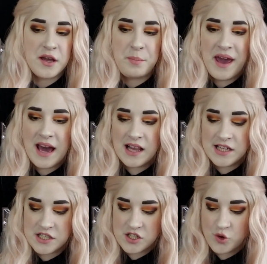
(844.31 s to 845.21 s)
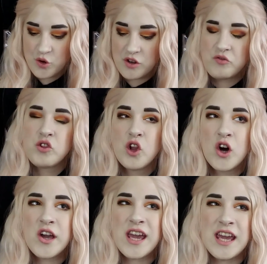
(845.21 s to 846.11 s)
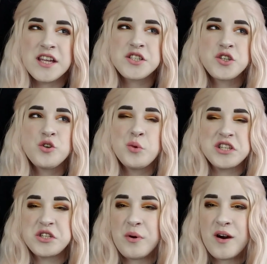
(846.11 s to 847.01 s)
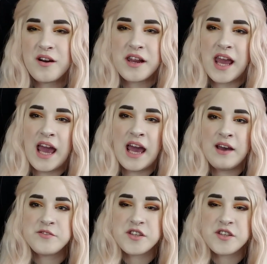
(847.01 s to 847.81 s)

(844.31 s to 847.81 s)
a palette to sort of look into what you already have.